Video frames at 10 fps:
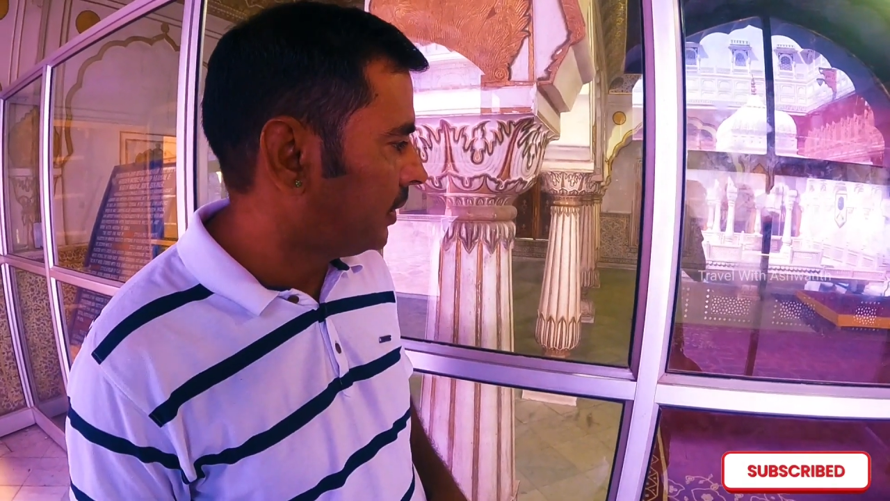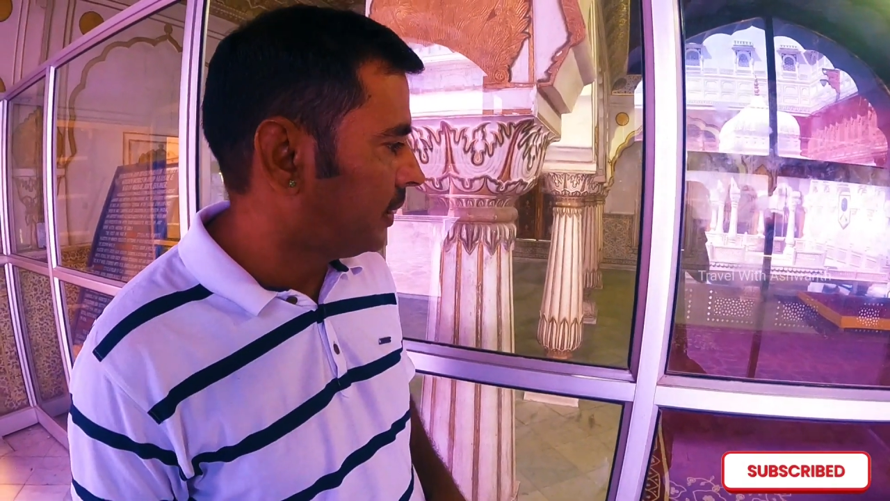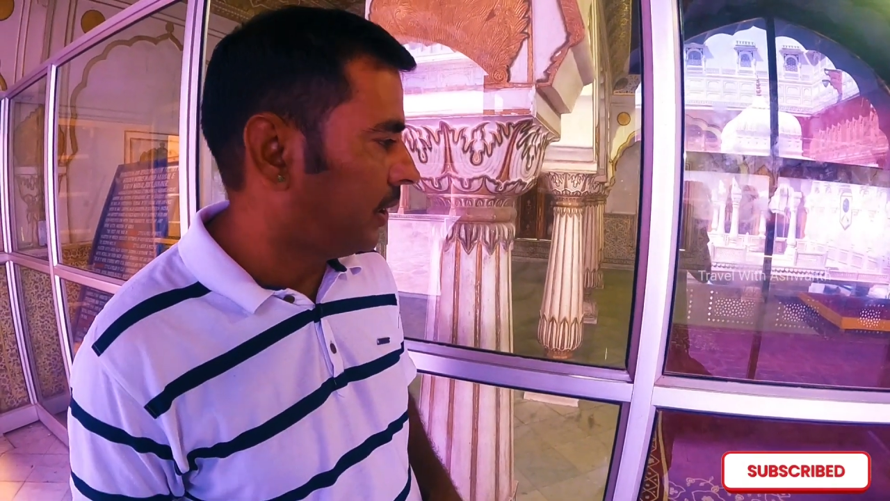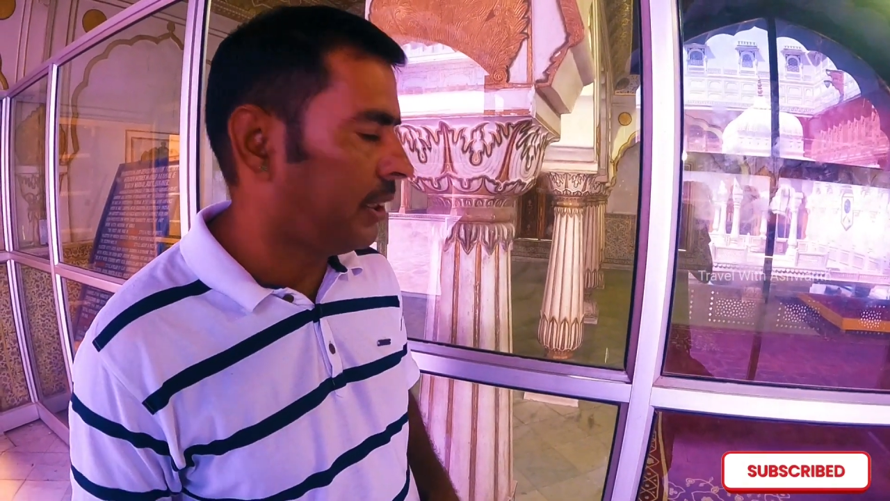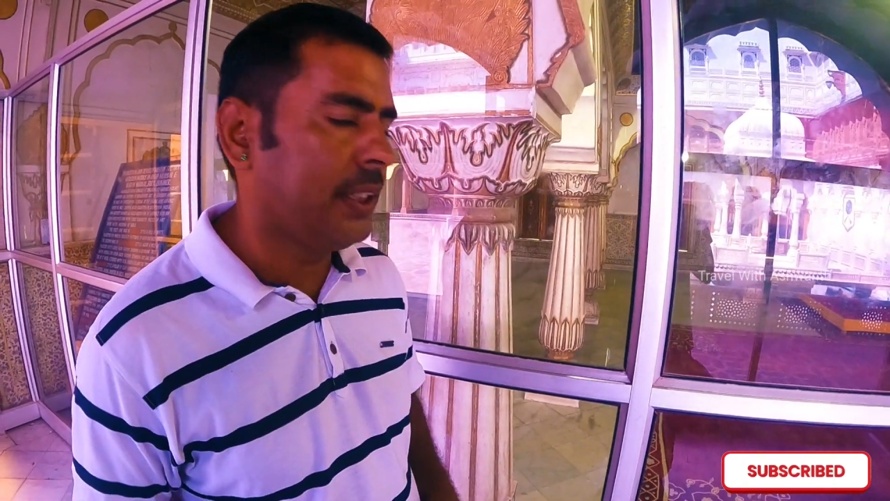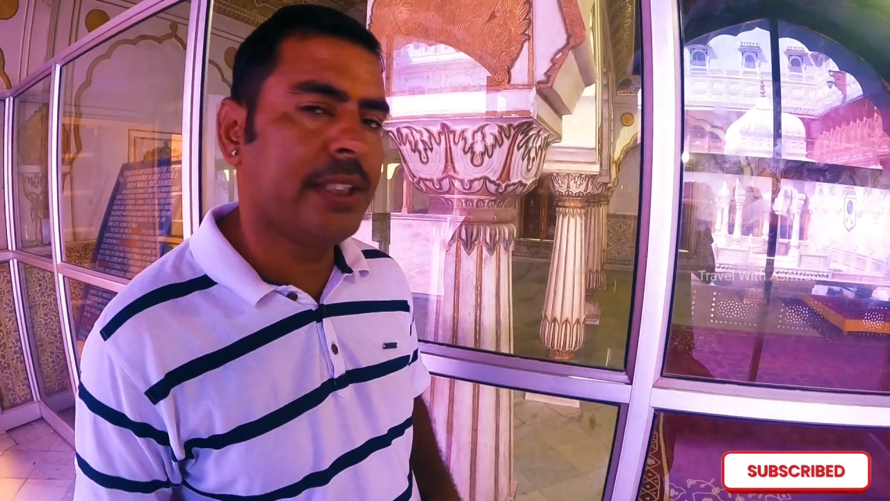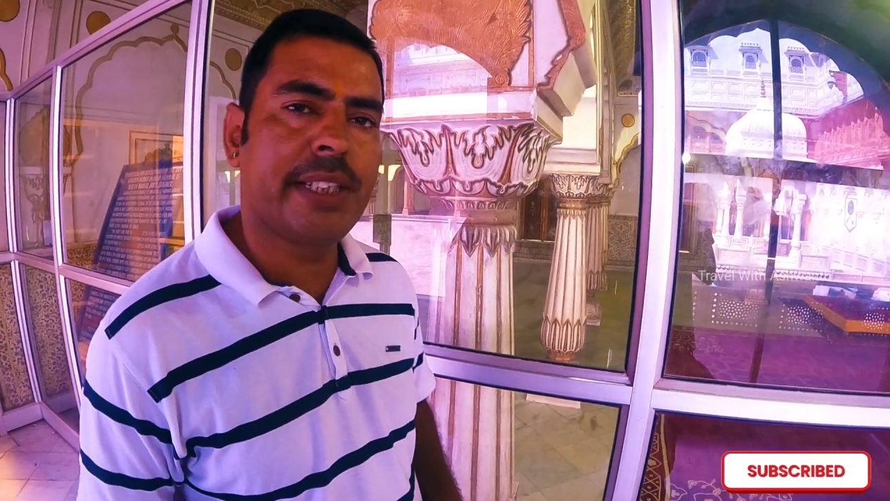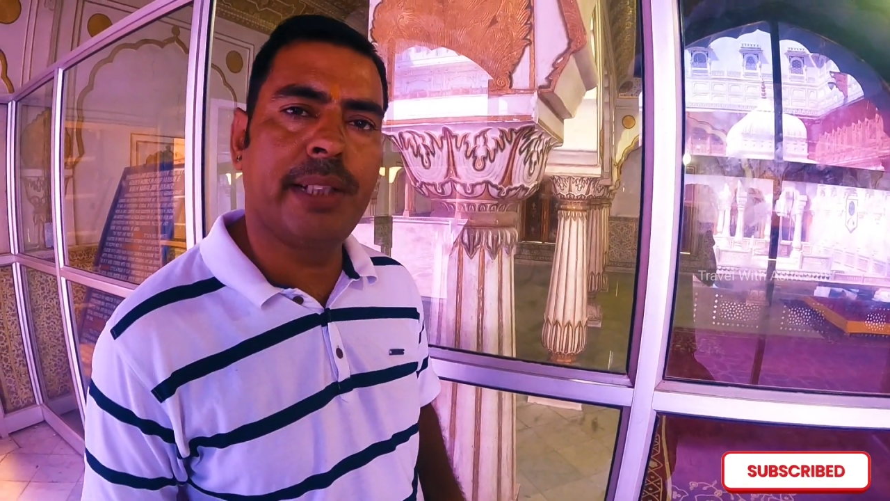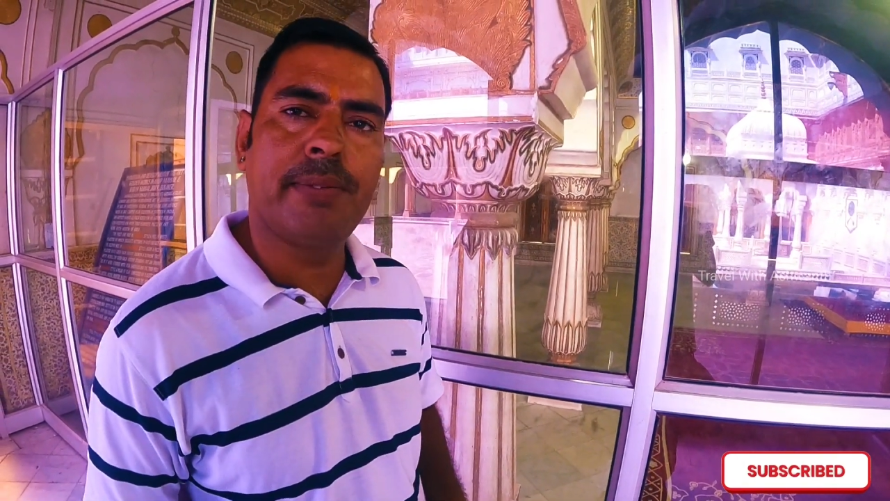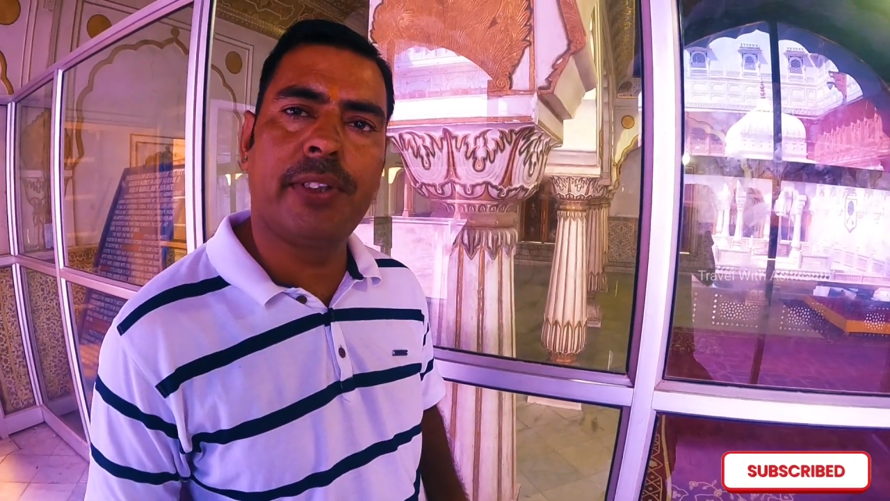Singh in
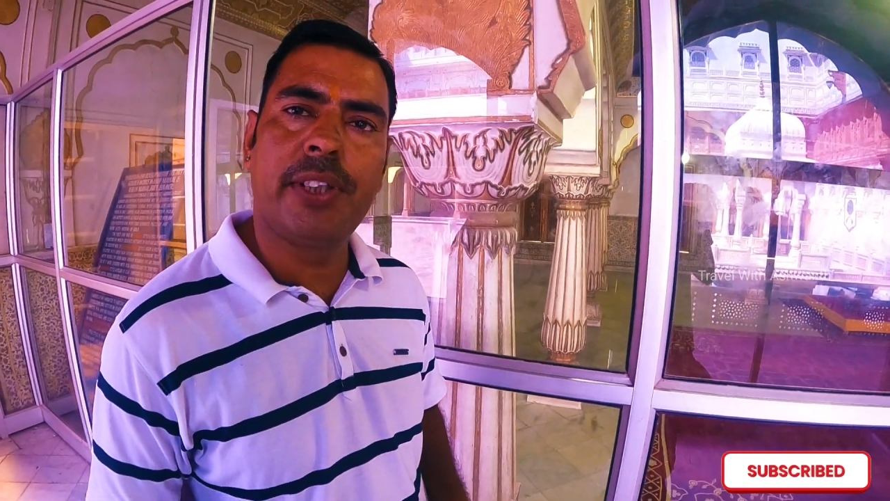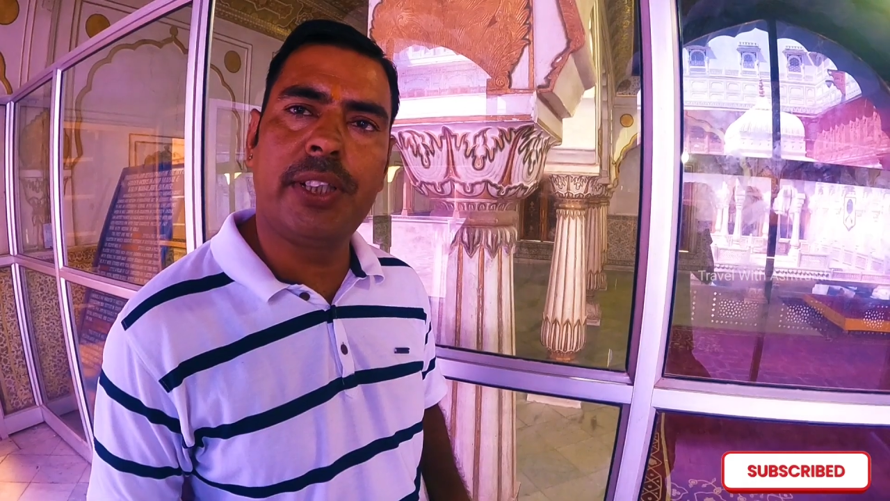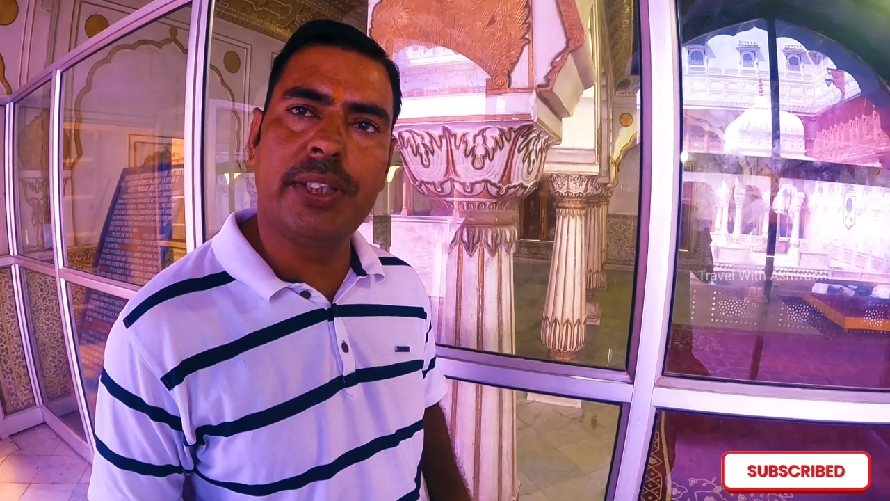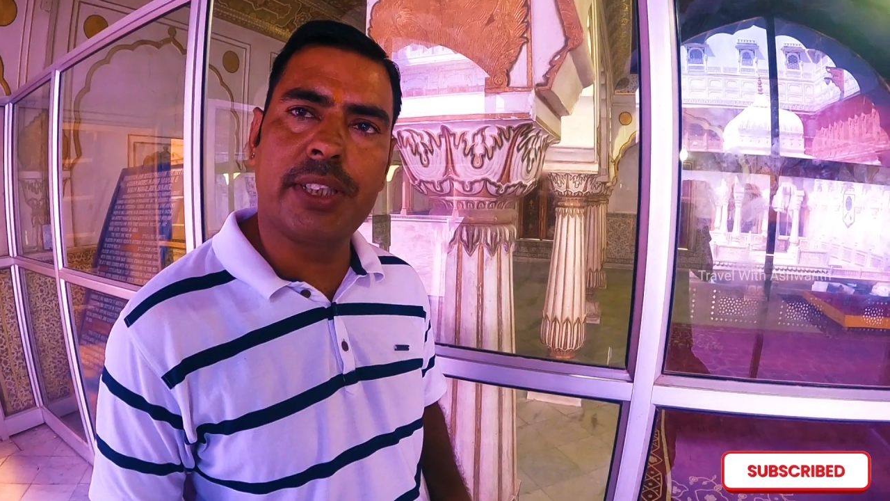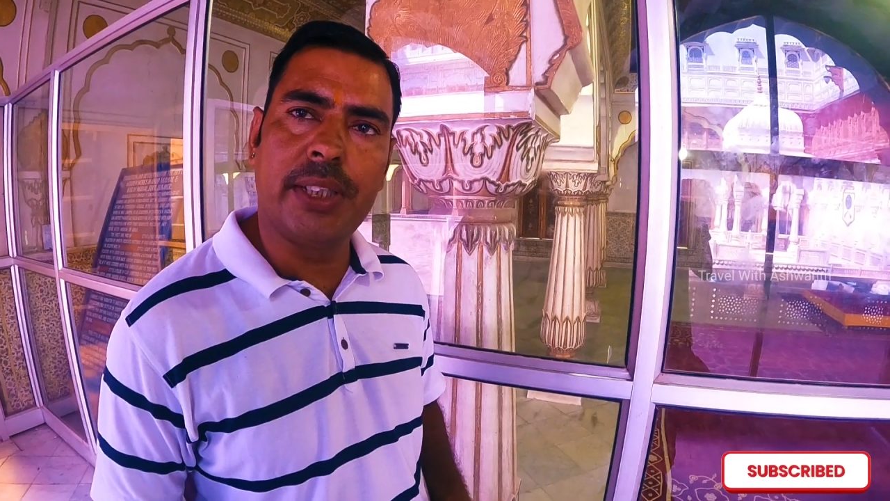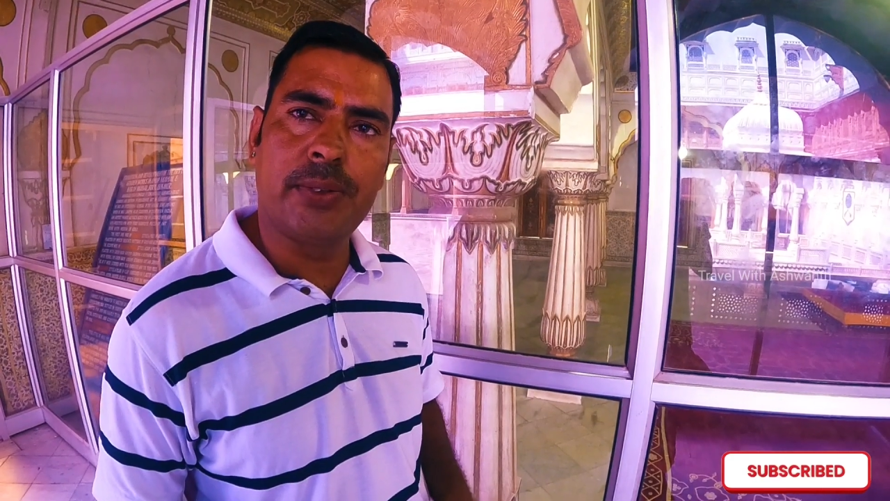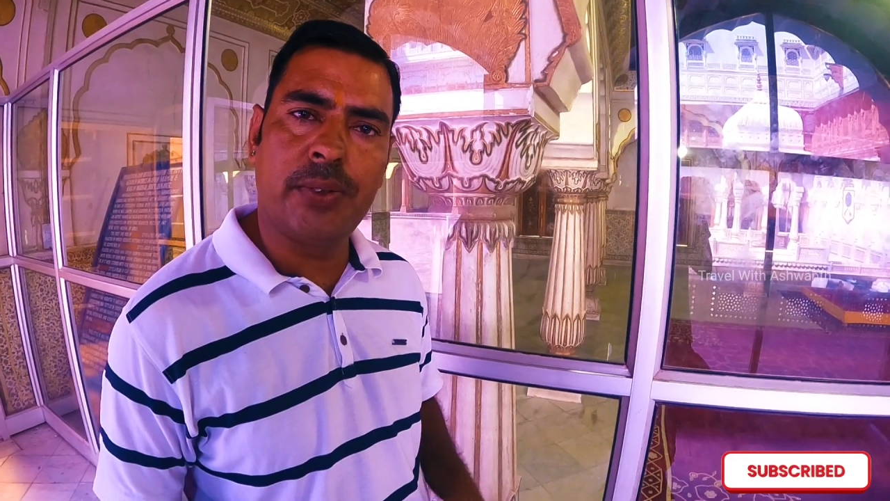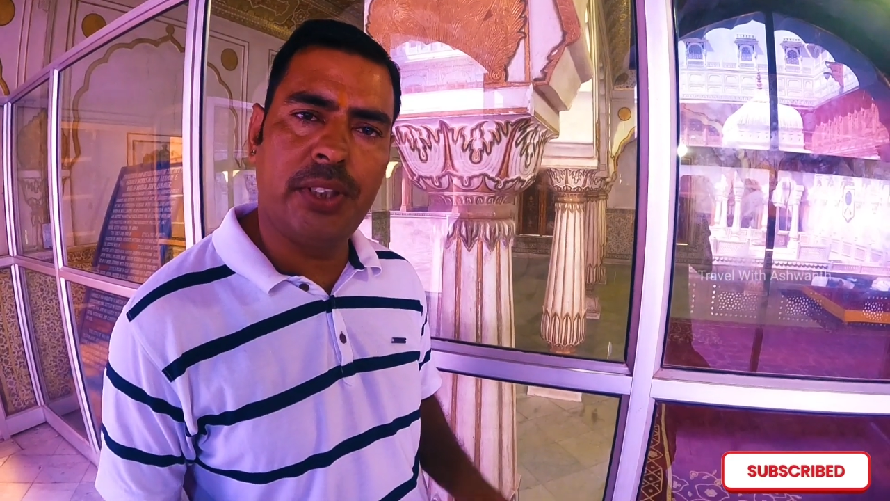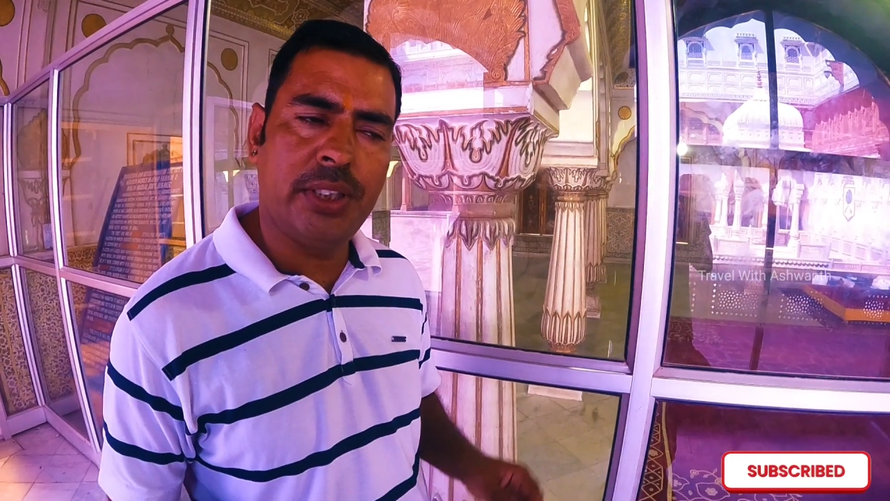17th century,